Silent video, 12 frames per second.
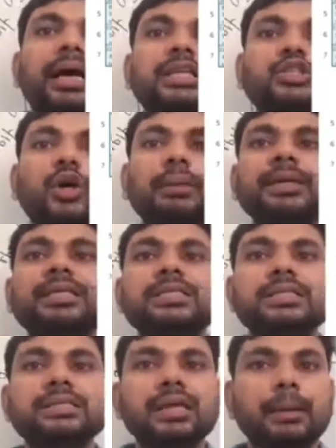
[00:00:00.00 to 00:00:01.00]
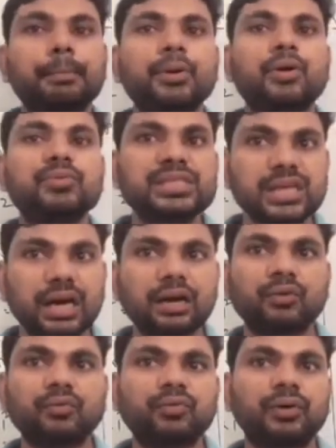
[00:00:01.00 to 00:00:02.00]
Atomic number of
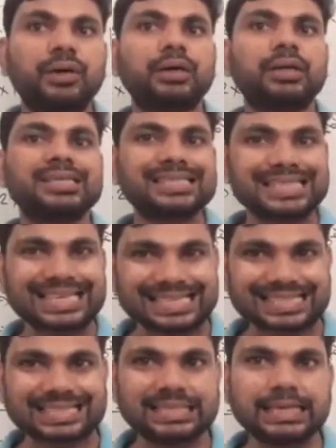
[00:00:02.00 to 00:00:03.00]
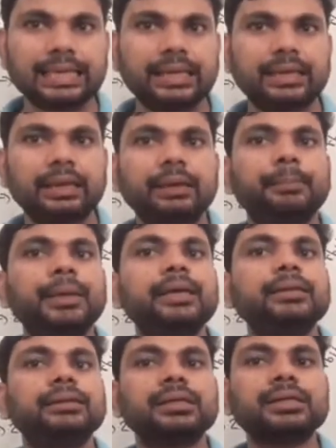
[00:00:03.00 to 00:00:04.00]
sulfur 16
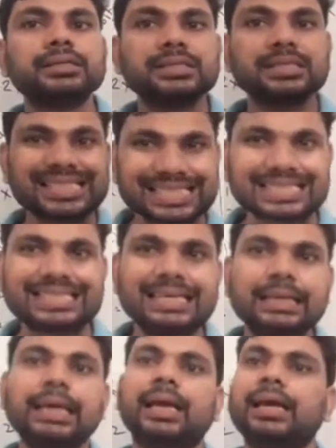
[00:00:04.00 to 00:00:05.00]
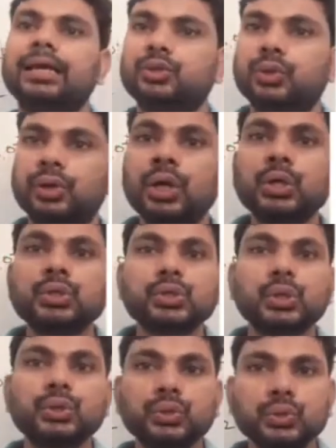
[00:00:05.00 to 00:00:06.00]
means there is 16 electron.
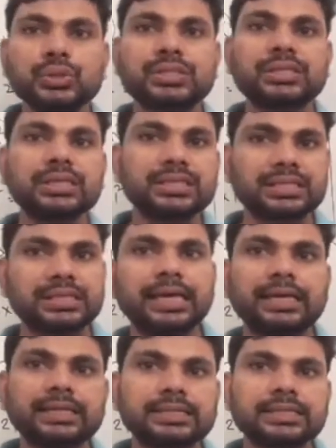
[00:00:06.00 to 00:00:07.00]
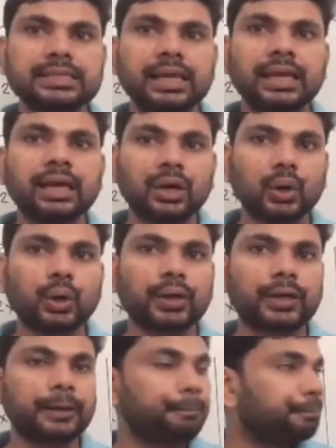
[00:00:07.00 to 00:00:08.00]
So use these things.
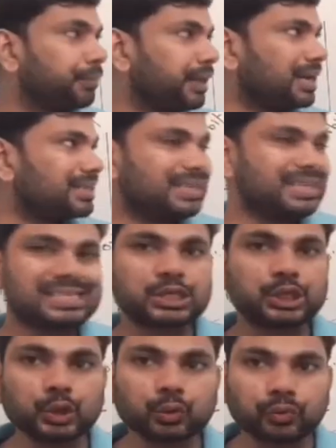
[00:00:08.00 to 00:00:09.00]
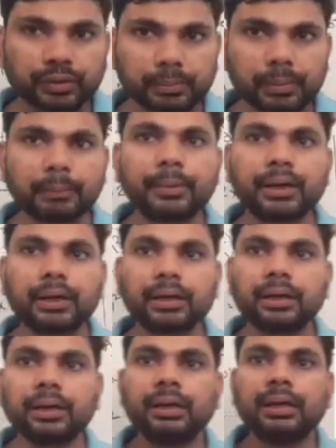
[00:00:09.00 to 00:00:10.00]
Okay, at least you
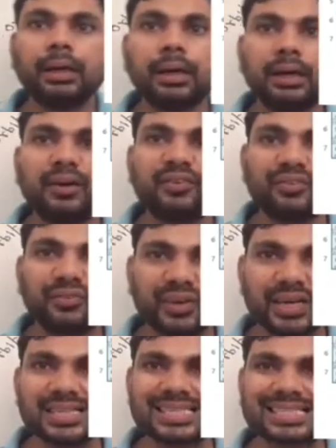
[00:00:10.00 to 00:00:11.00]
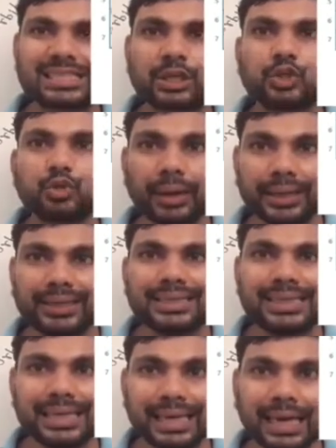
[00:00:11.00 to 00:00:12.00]
remember first
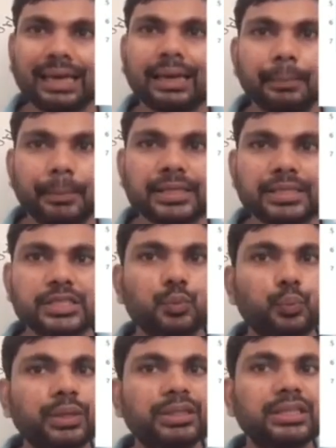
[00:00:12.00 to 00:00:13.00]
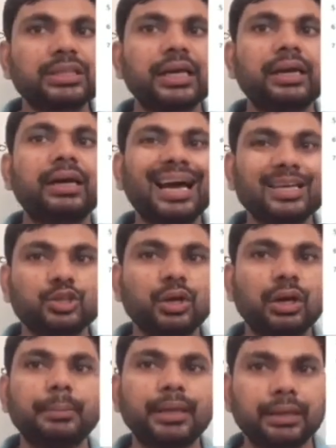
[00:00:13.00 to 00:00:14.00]
20 elements with their
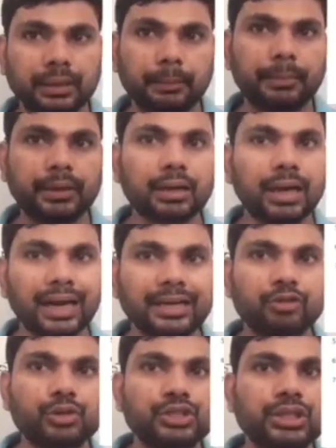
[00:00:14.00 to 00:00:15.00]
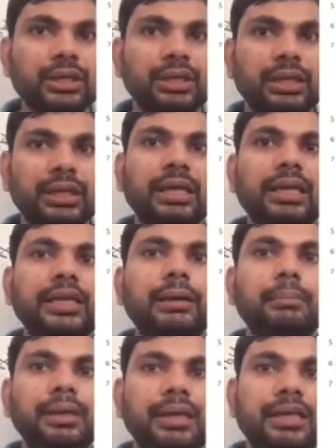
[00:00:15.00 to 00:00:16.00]
atomic number: hydrogen,
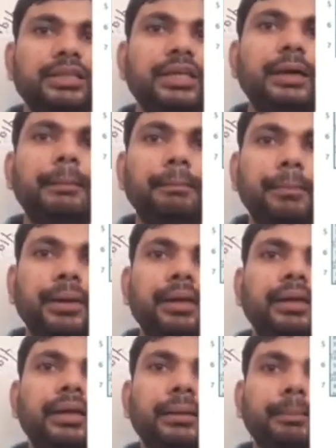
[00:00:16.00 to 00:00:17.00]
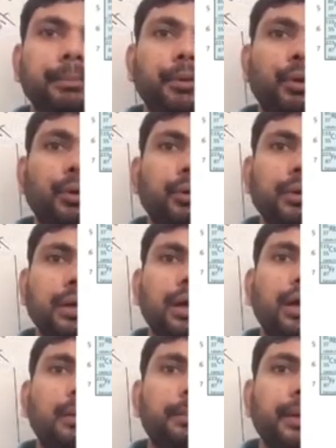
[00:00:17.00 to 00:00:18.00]
helium, lithium, beryllium, boron,
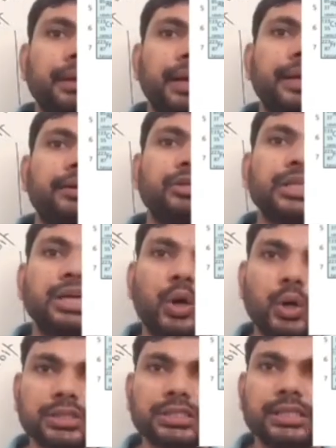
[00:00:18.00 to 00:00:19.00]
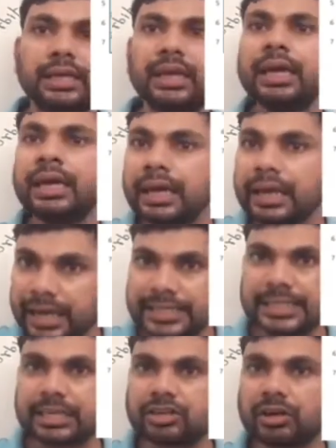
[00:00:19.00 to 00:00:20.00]
carbon, nitrogen, oxygen,
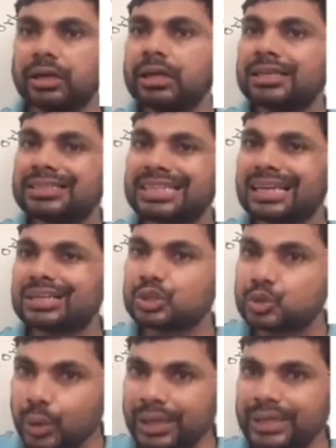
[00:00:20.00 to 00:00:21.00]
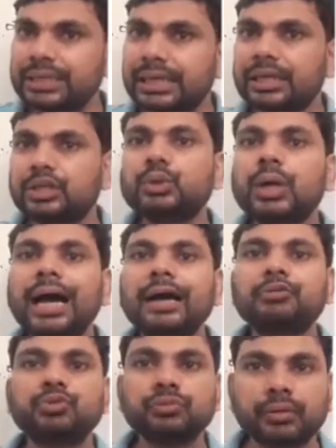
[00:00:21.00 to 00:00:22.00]
etc. Till 20 you
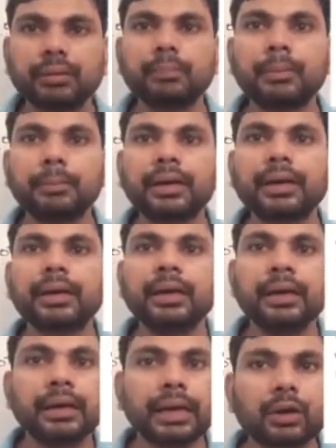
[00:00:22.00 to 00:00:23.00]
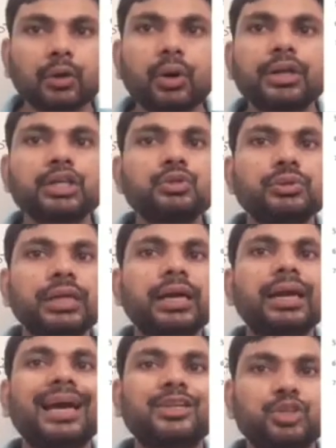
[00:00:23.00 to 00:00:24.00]
have to remember according to their
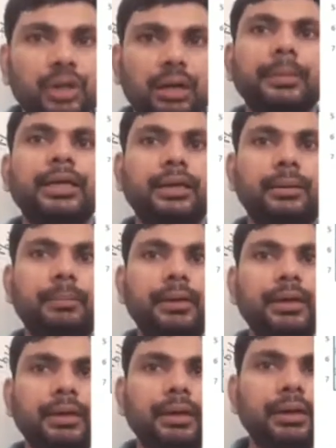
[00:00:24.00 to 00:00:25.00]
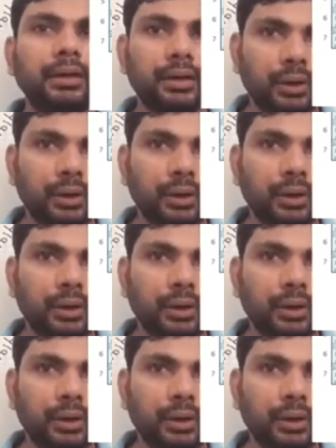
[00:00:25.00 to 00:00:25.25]
atomic number.